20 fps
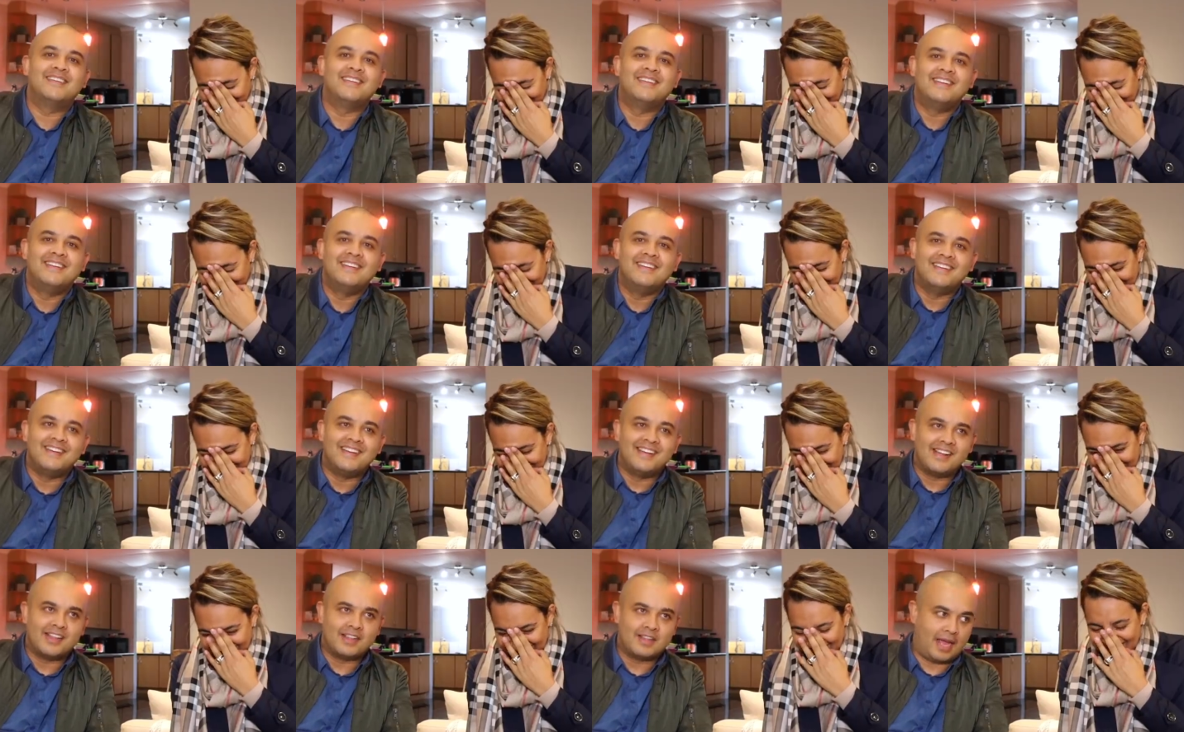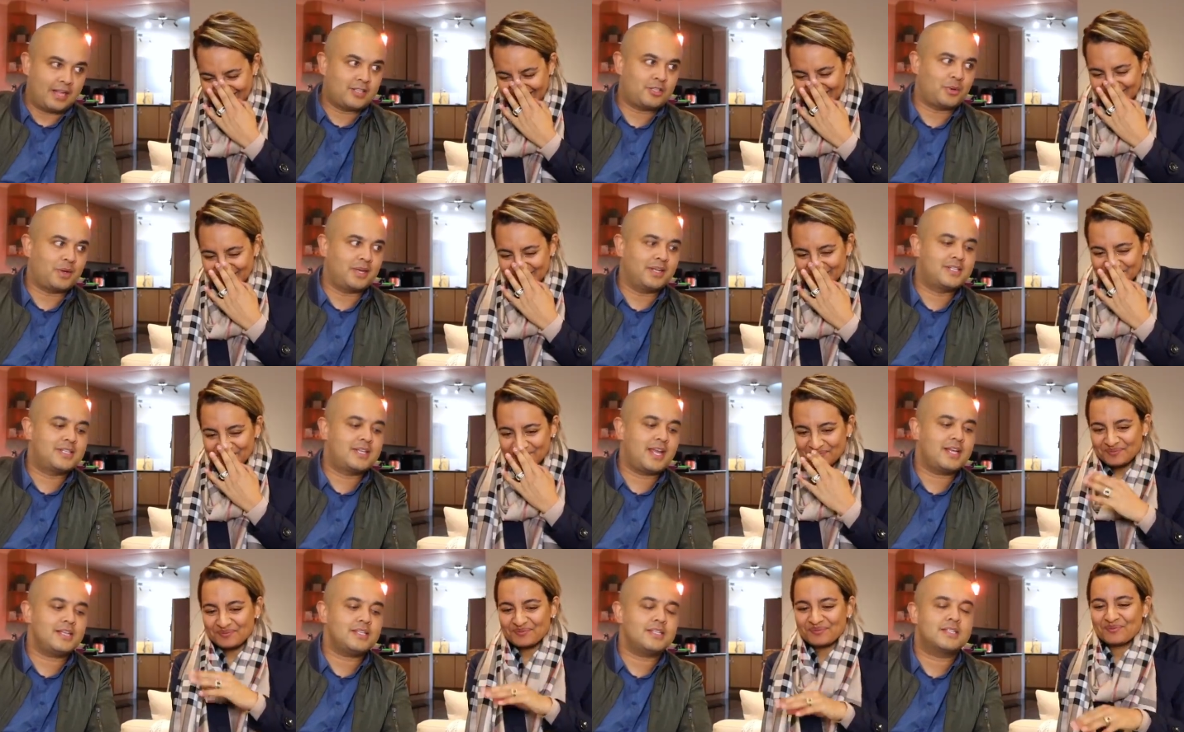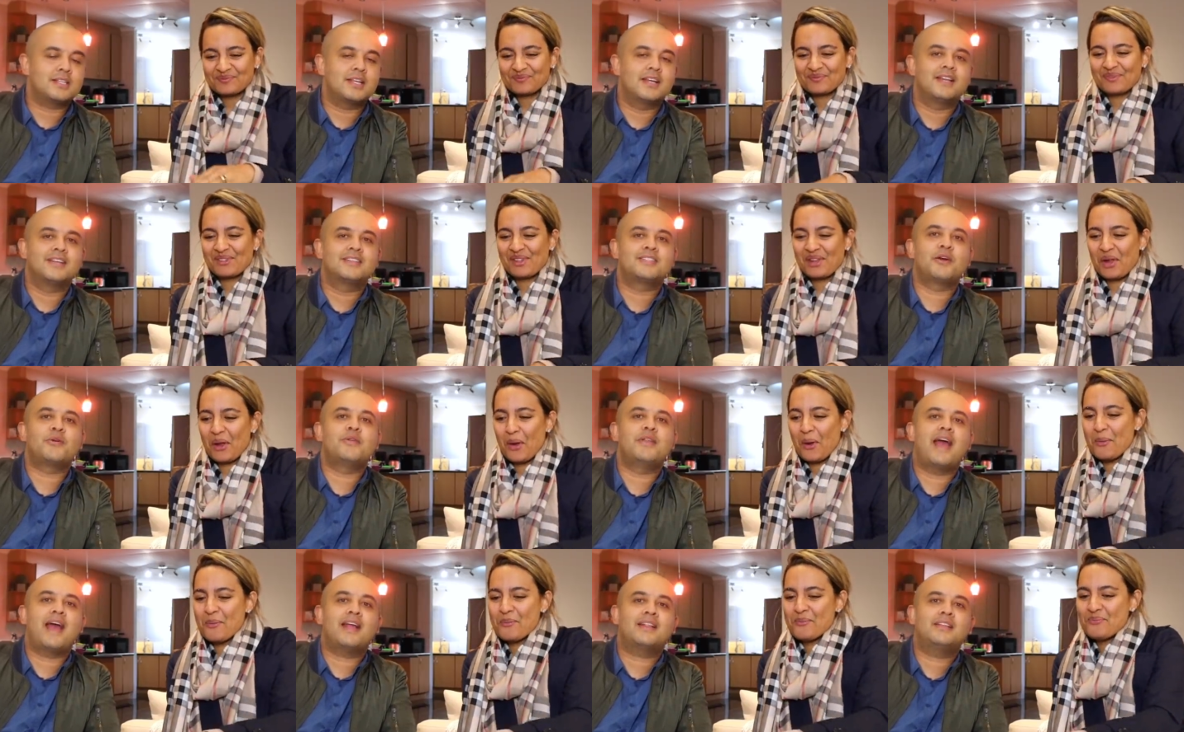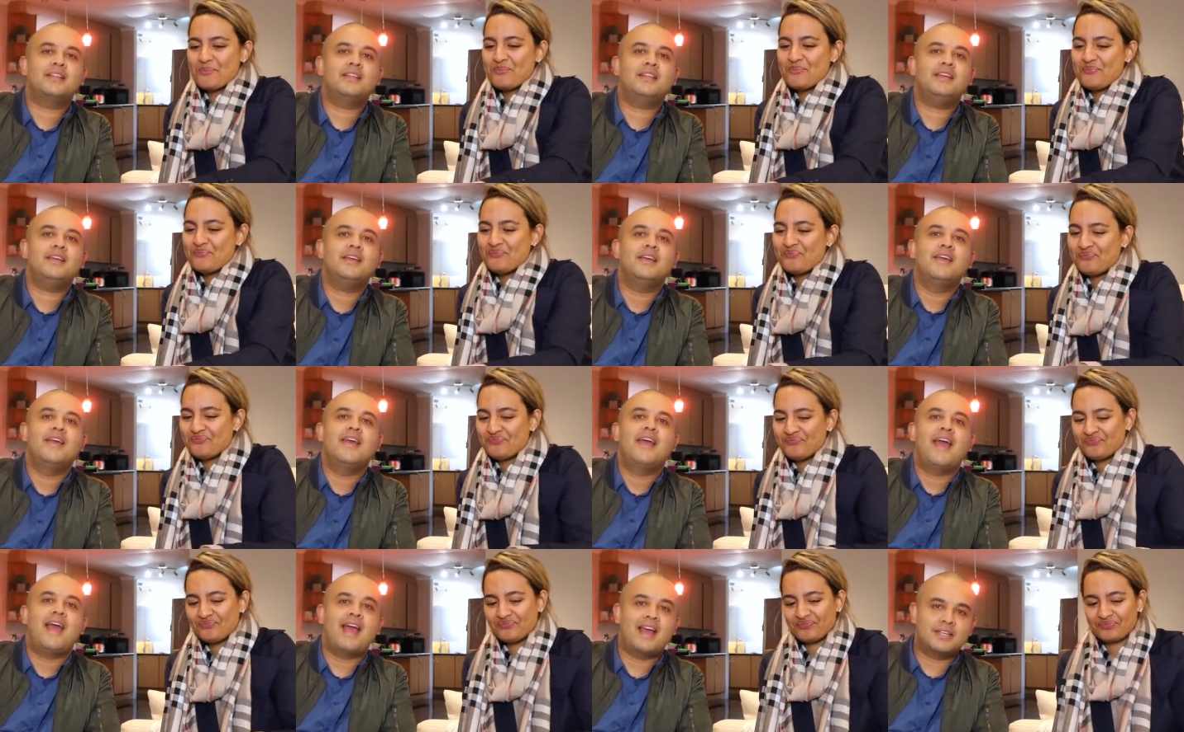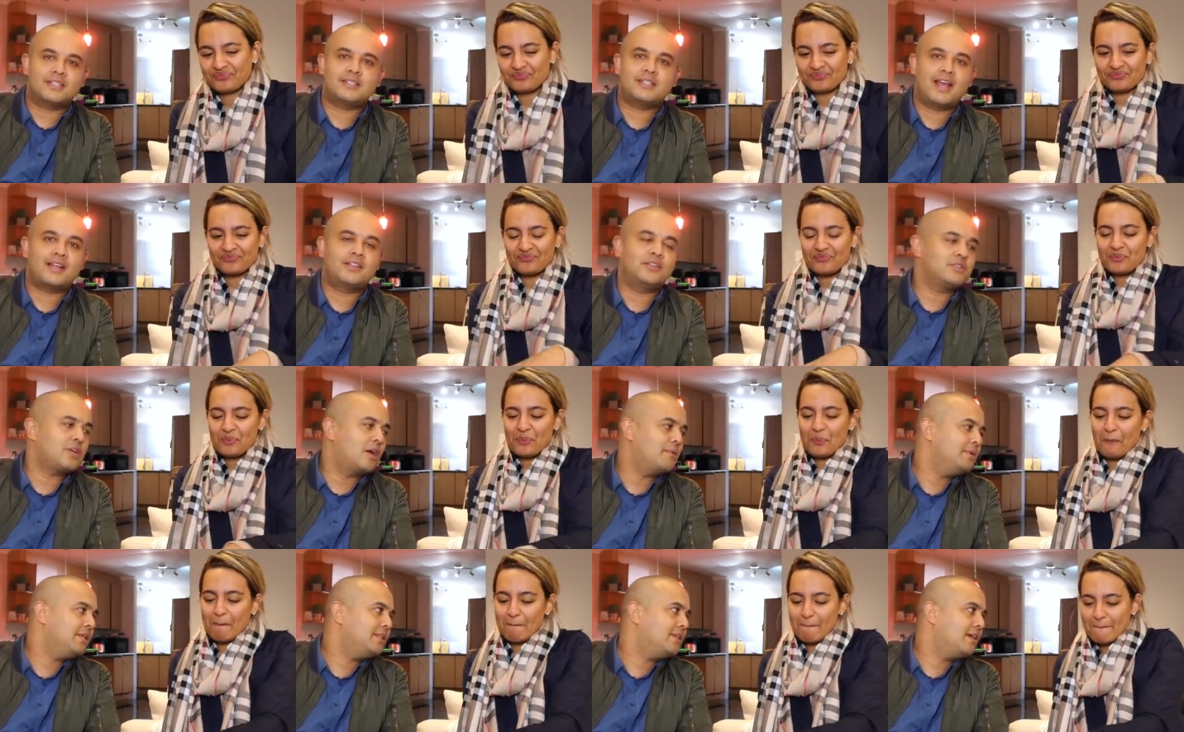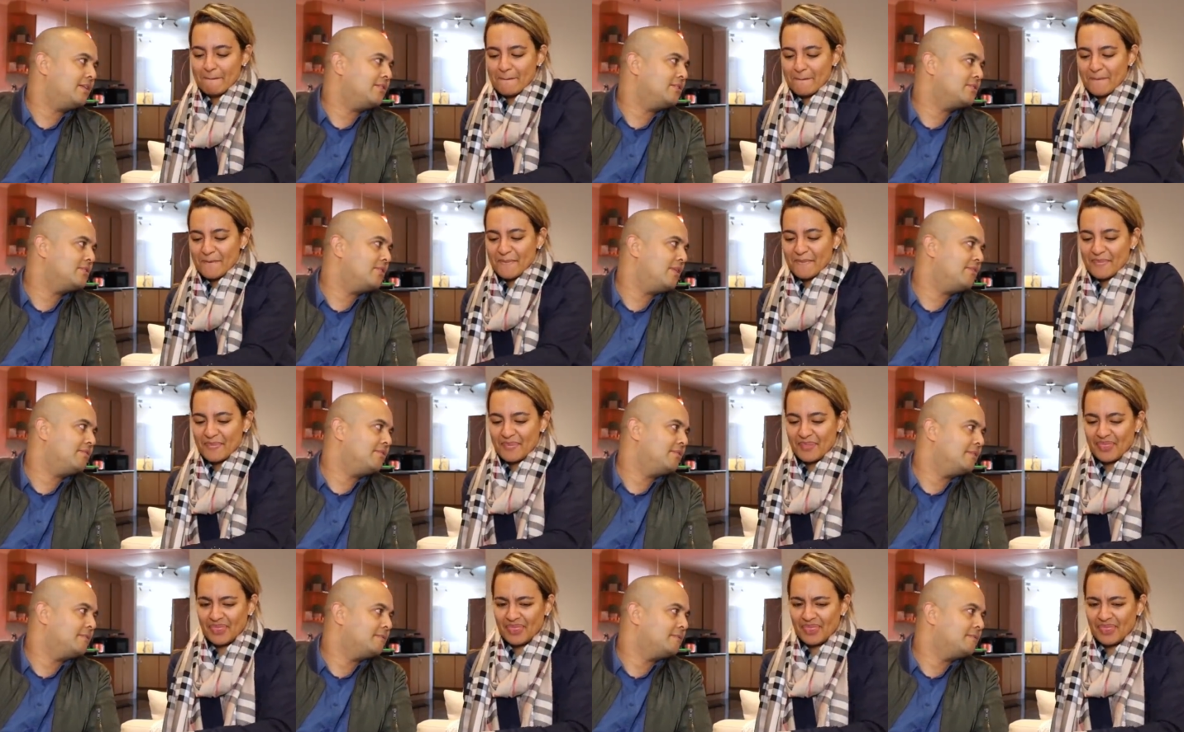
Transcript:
Speaker 1: mark. That's what it says. So Natalie has tattoos. How many tattoos do you have?